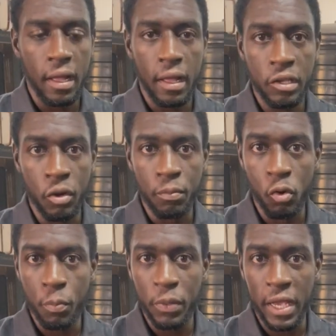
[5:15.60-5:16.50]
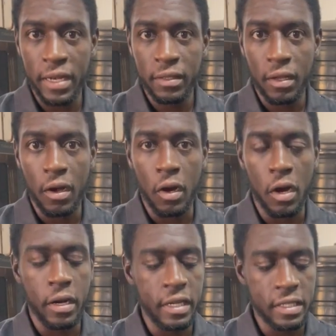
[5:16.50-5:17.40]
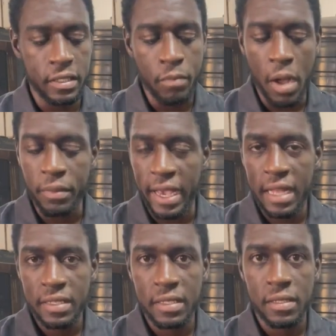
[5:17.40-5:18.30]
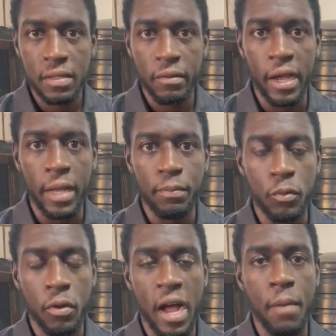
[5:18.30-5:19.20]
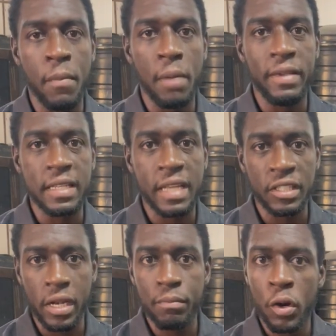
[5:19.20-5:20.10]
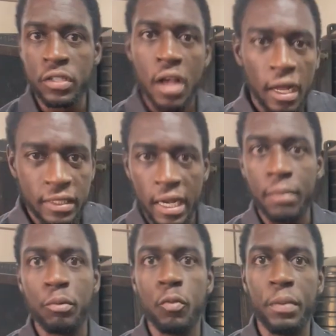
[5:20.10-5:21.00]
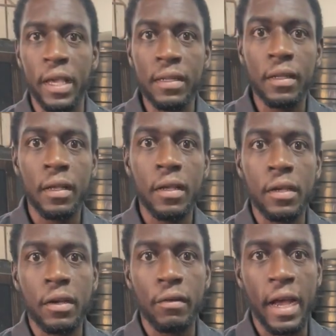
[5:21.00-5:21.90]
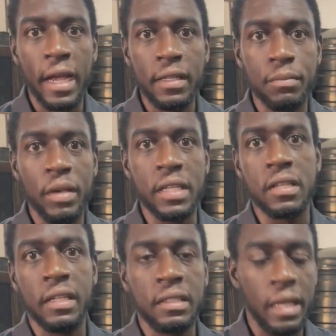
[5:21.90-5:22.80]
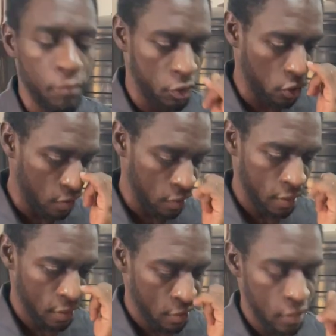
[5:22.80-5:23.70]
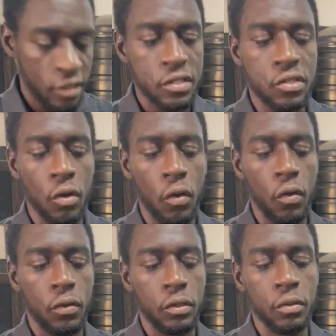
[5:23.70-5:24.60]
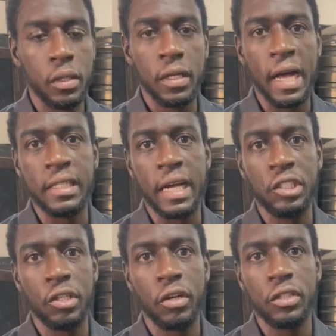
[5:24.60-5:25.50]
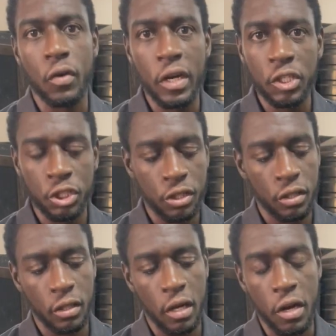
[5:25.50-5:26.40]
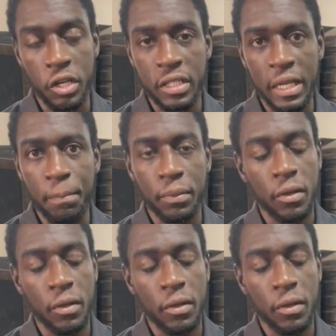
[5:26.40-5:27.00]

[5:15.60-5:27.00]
your propane, or this is mop gas, right? Mop gas actually burns hotter than propane, right? Based on temperature. So you will attach your torch or your tip